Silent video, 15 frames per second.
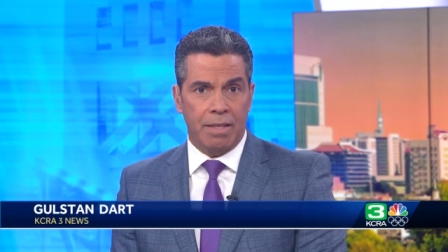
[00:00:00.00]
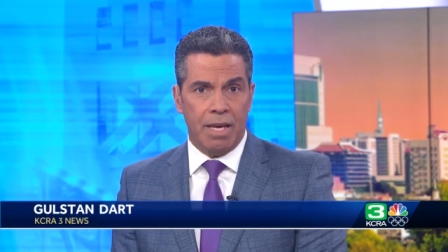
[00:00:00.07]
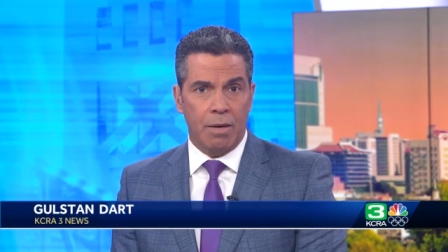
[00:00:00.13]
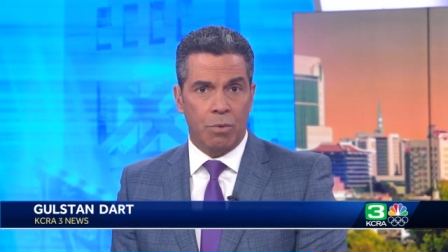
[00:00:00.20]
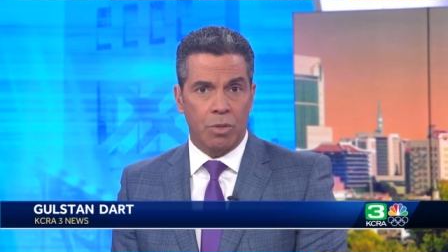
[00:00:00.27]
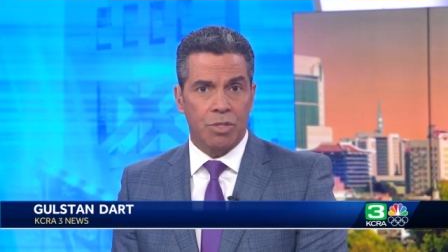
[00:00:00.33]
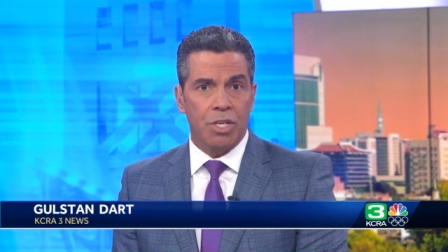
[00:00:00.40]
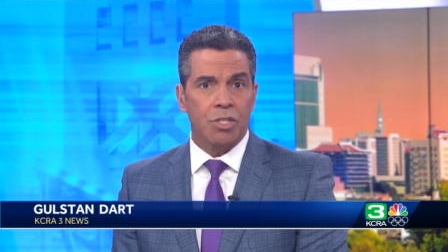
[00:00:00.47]
They
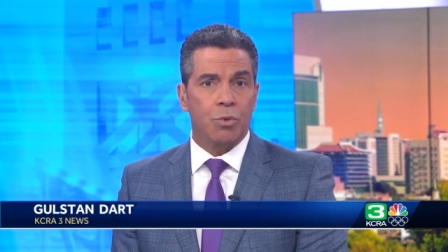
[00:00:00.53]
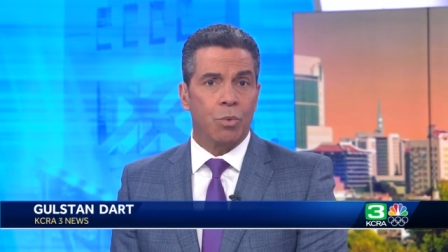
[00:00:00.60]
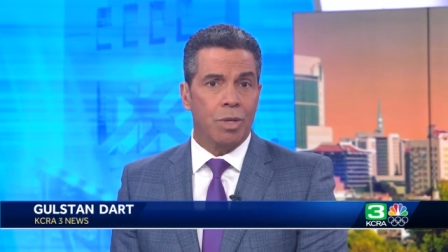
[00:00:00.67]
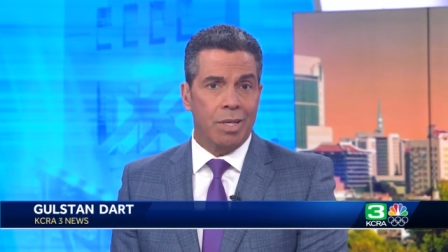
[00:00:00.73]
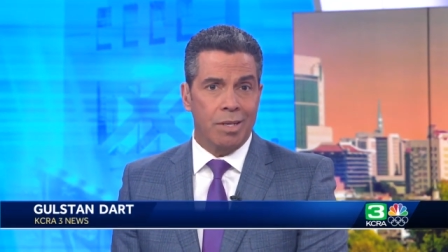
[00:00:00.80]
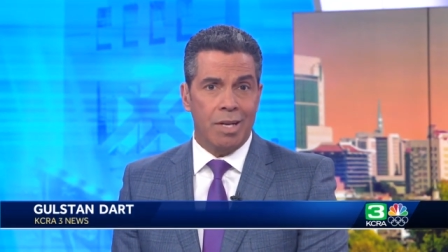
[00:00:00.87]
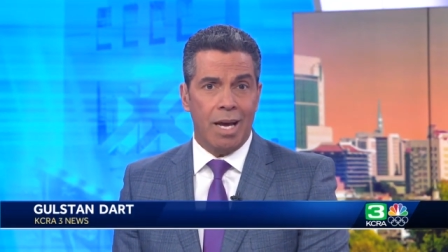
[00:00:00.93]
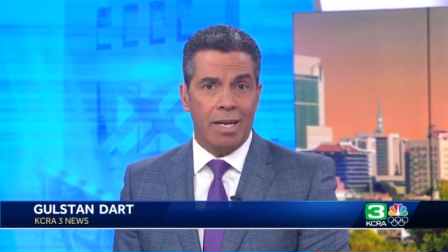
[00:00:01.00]
were just
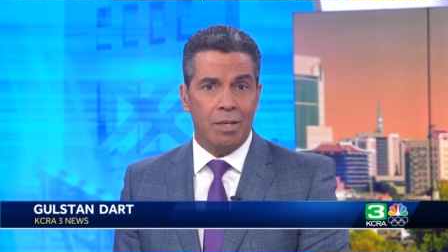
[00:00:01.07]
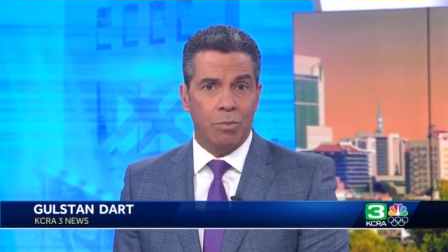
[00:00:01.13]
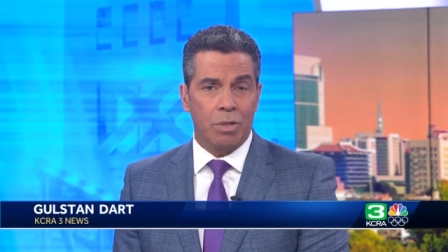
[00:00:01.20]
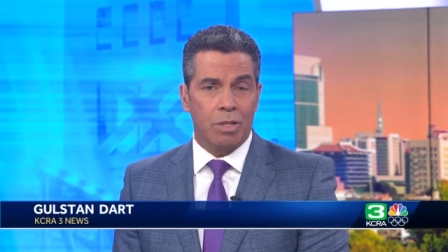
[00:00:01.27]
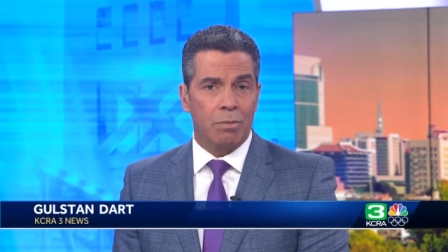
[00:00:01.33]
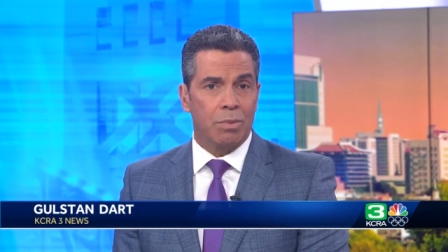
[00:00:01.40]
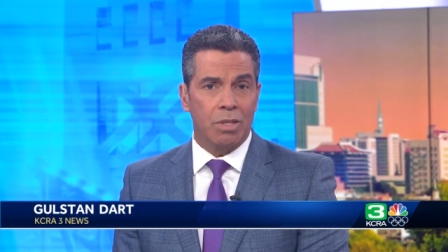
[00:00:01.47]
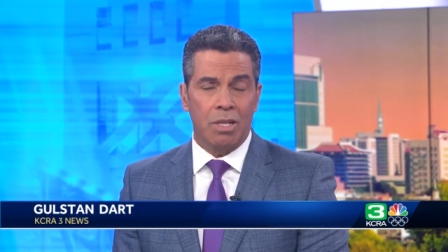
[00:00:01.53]
reunited
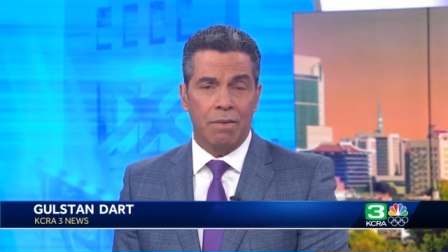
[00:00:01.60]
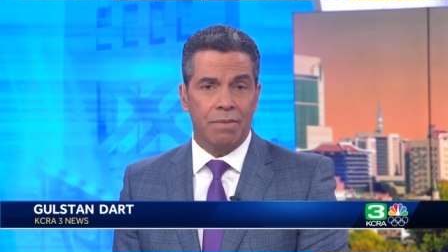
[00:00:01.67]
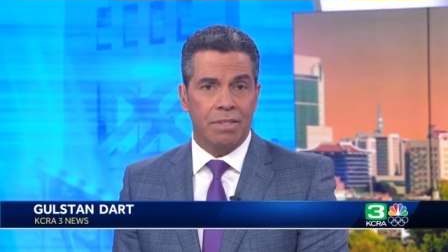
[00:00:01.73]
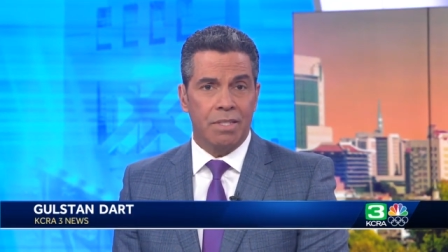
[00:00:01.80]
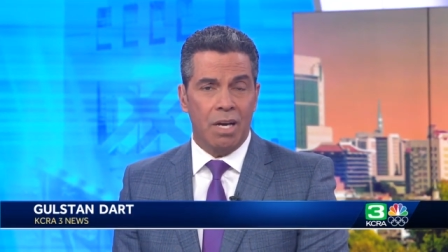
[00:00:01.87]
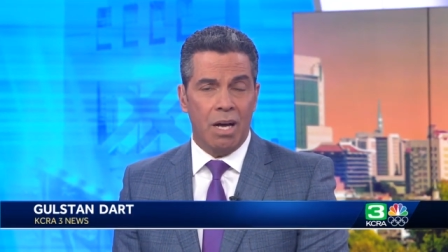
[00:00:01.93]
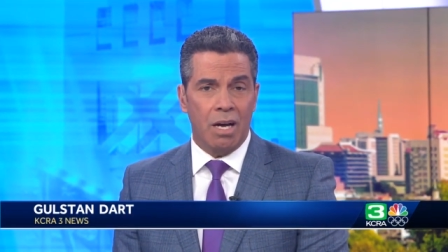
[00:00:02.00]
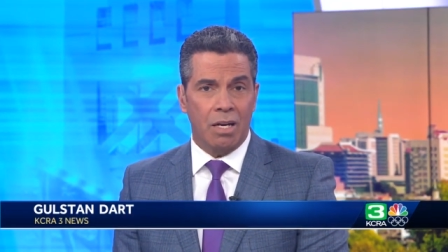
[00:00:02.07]
with their
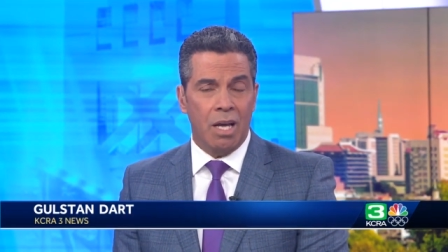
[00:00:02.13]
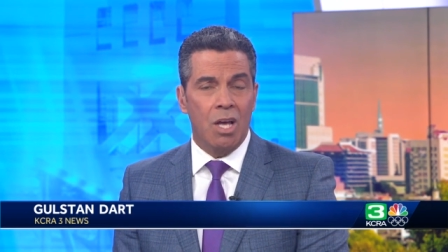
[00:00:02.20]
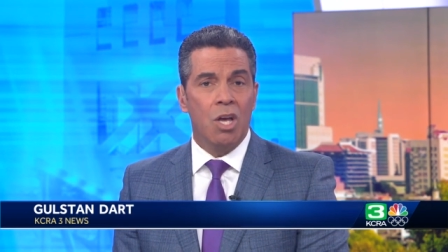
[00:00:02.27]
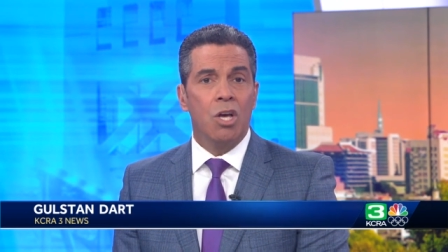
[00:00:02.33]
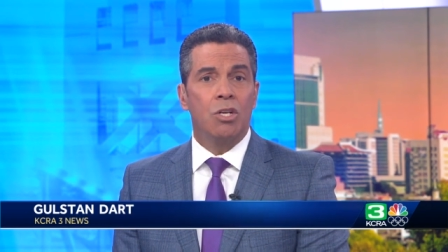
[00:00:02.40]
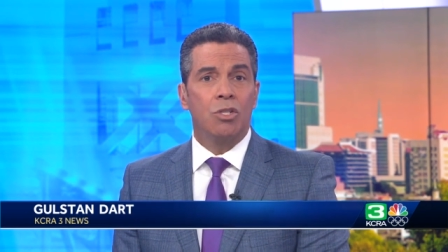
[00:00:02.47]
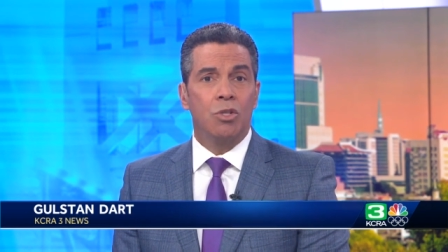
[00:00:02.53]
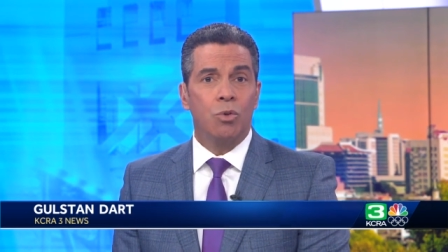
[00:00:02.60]
beloved dog
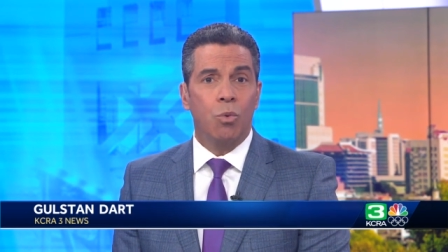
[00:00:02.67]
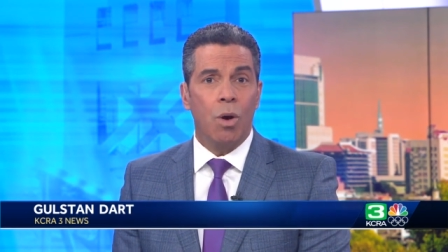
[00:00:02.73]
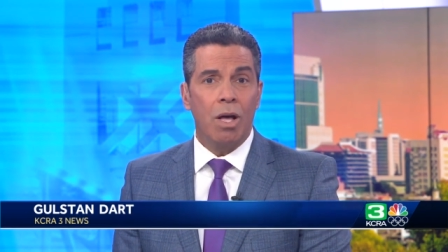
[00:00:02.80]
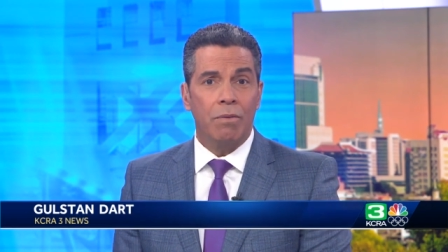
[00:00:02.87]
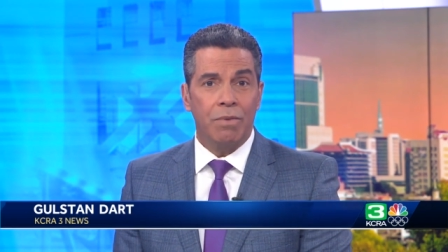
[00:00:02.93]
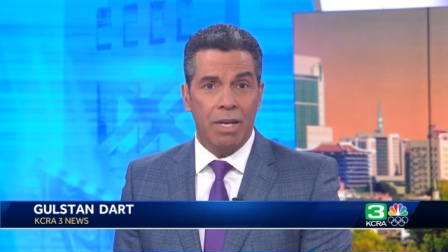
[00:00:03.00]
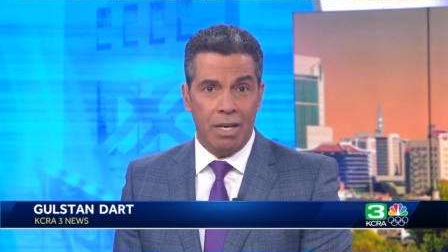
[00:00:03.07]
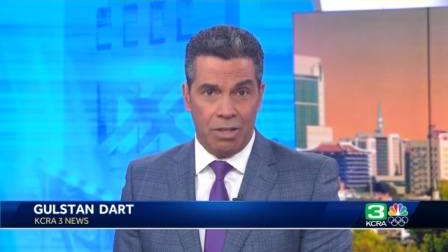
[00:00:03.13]

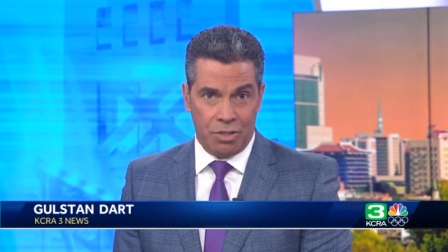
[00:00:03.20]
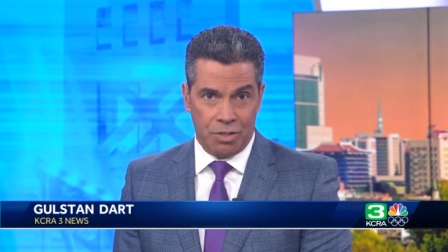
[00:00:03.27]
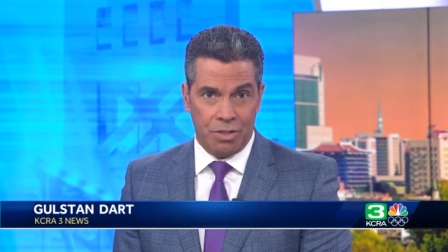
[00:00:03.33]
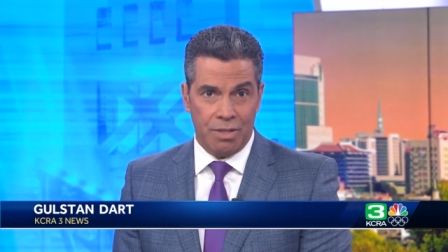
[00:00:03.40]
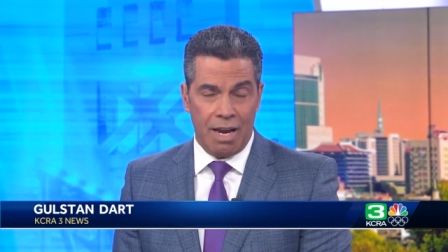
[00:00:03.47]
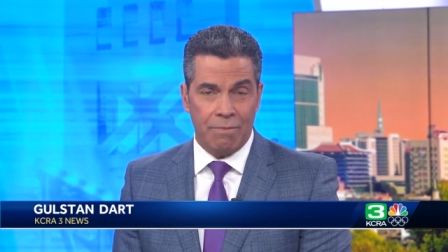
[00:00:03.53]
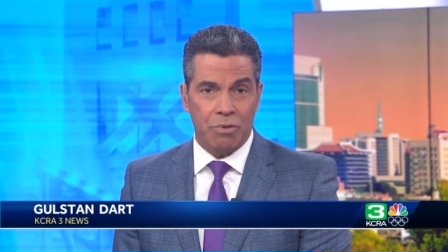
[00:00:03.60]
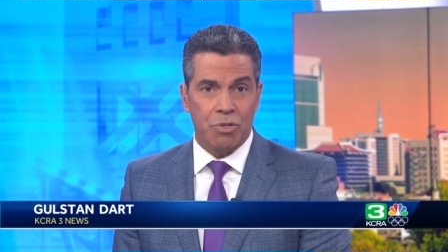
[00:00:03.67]
twelve
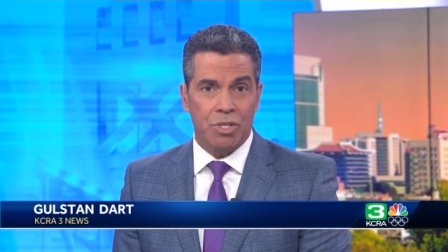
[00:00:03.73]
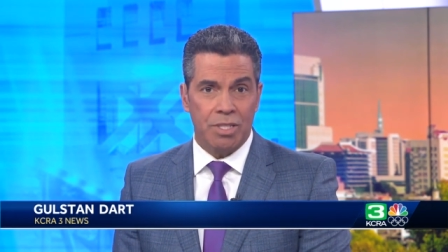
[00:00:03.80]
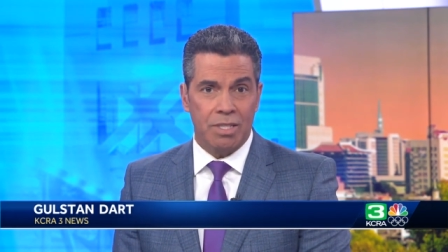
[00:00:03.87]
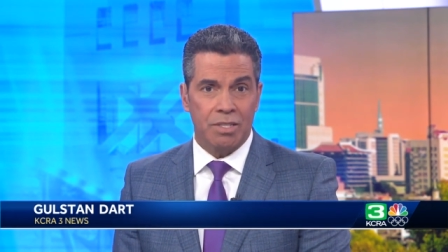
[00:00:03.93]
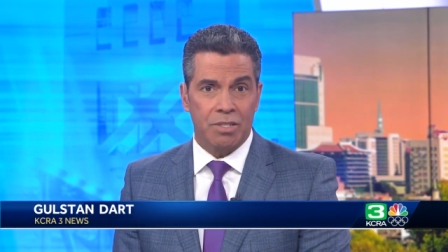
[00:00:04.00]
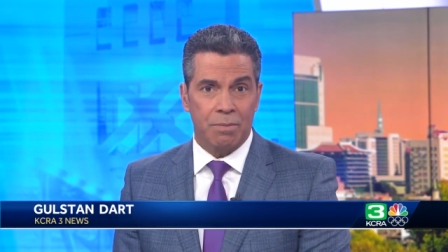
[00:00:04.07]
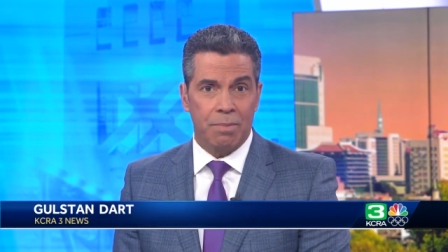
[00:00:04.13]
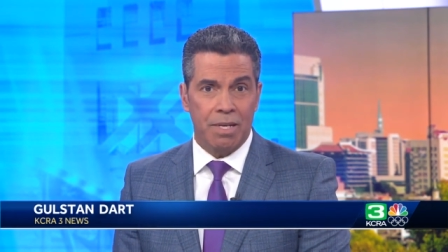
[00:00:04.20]
years after she
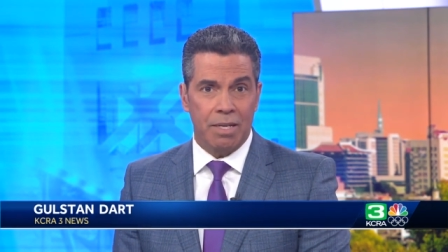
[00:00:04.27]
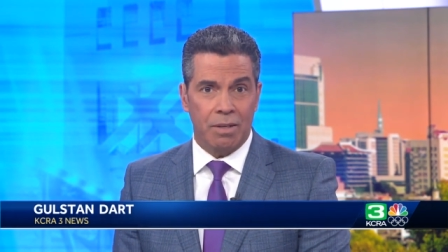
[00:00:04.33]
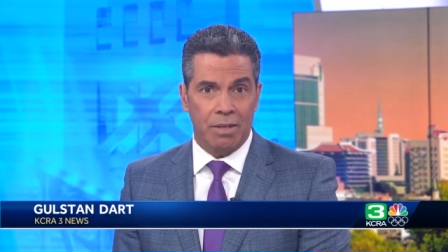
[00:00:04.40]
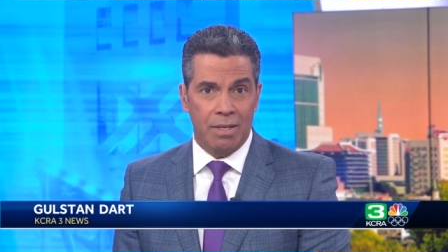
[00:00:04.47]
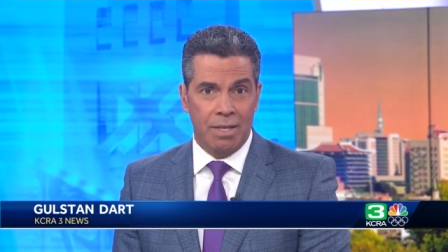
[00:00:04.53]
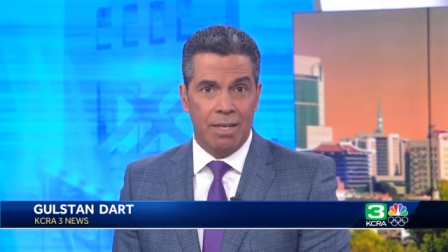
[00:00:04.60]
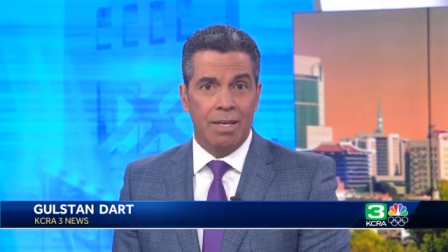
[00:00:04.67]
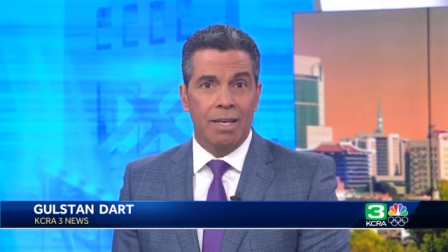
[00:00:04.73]
disappeared.
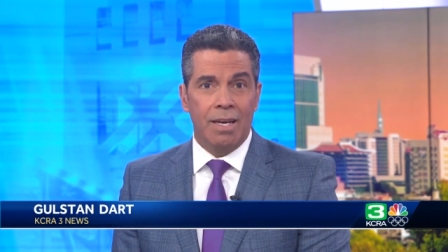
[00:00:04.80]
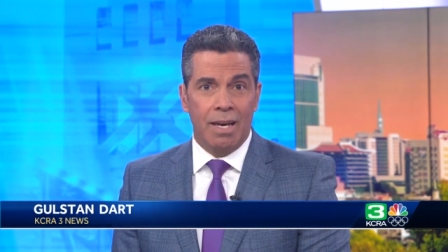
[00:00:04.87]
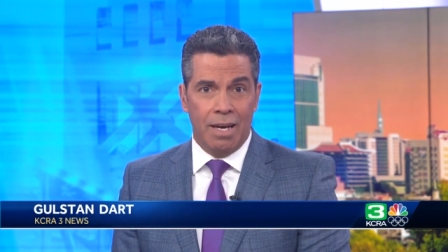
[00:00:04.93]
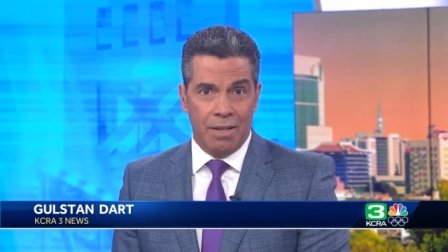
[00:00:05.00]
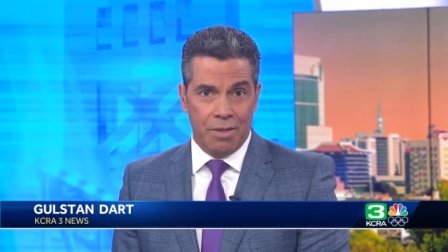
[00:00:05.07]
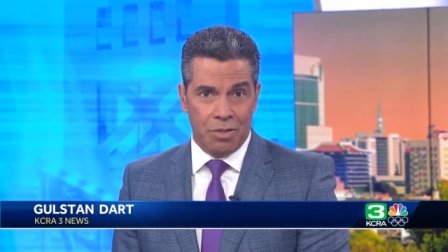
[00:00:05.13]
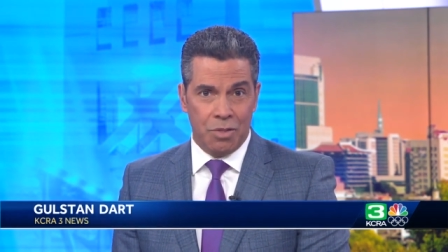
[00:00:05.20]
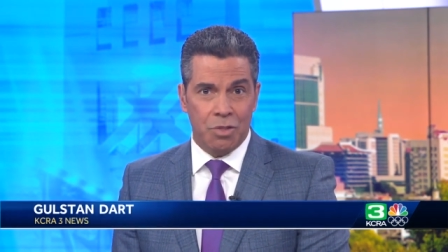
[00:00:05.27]

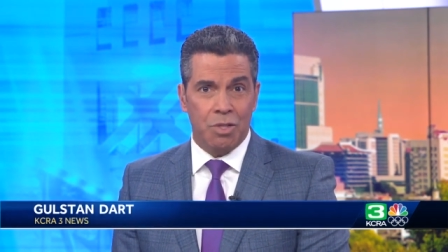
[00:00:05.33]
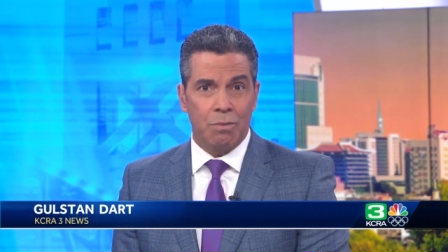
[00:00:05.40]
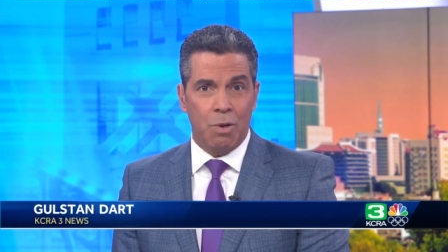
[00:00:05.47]
And this is